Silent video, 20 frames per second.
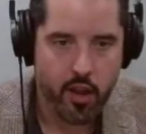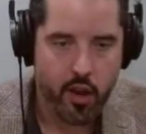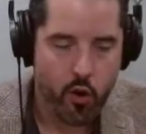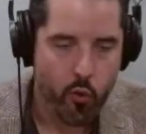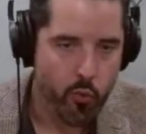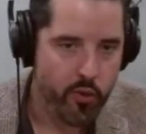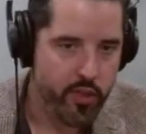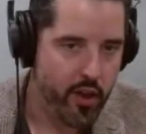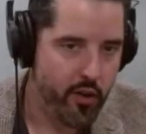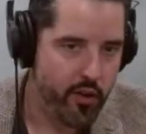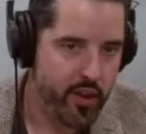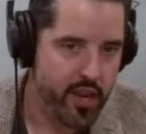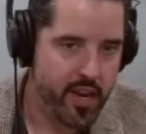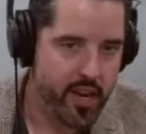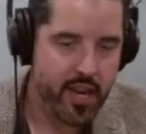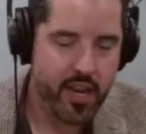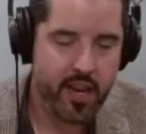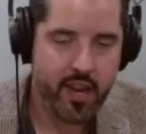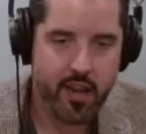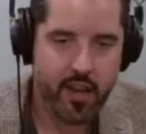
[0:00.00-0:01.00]
without
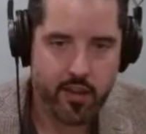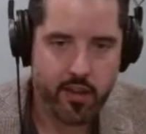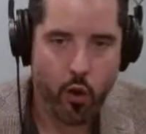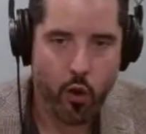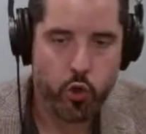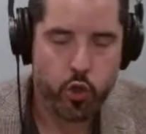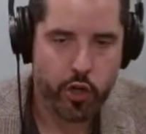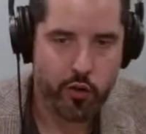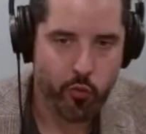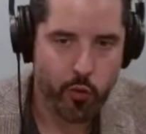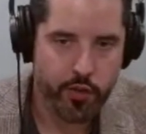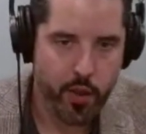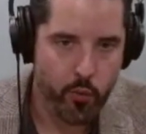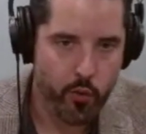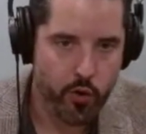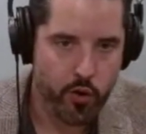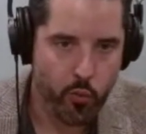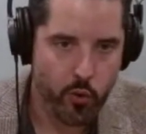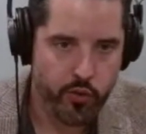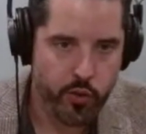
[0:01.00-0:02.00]
any notion of what they
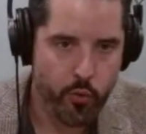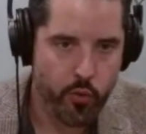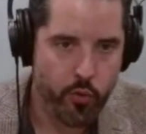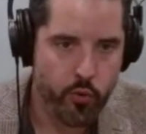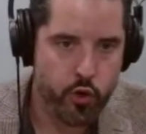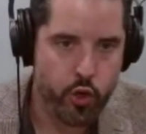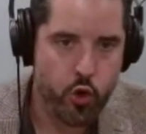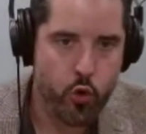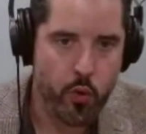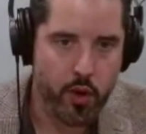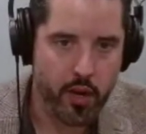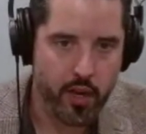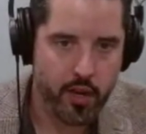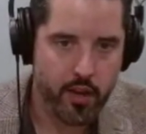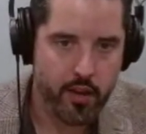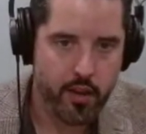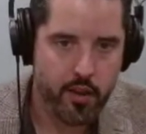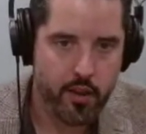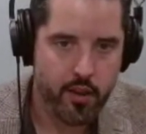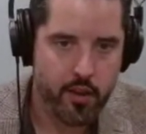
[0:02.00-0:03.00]
were doing
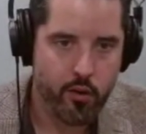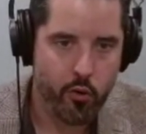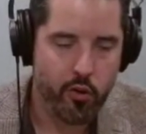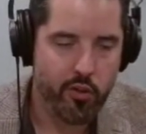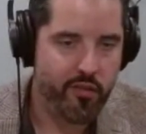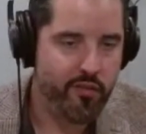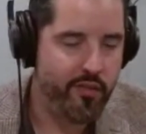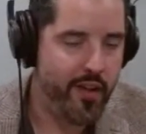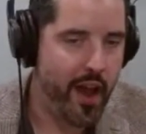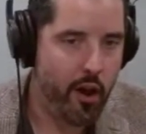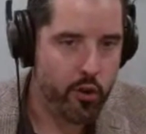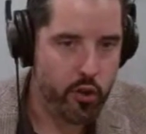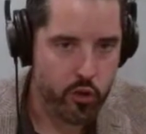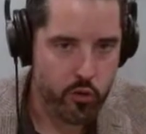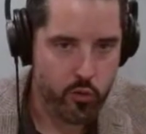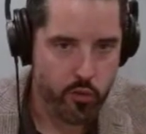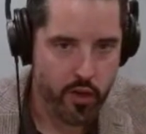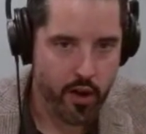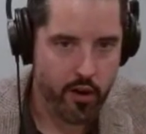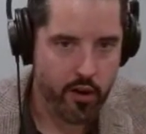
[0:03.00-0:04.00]
or the
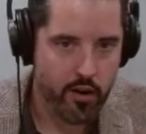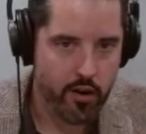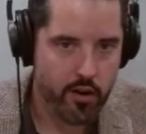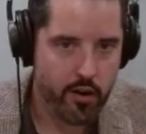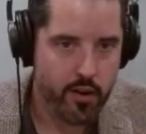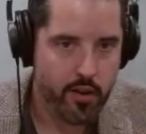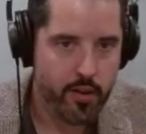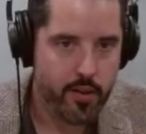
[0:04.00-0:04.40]
value there.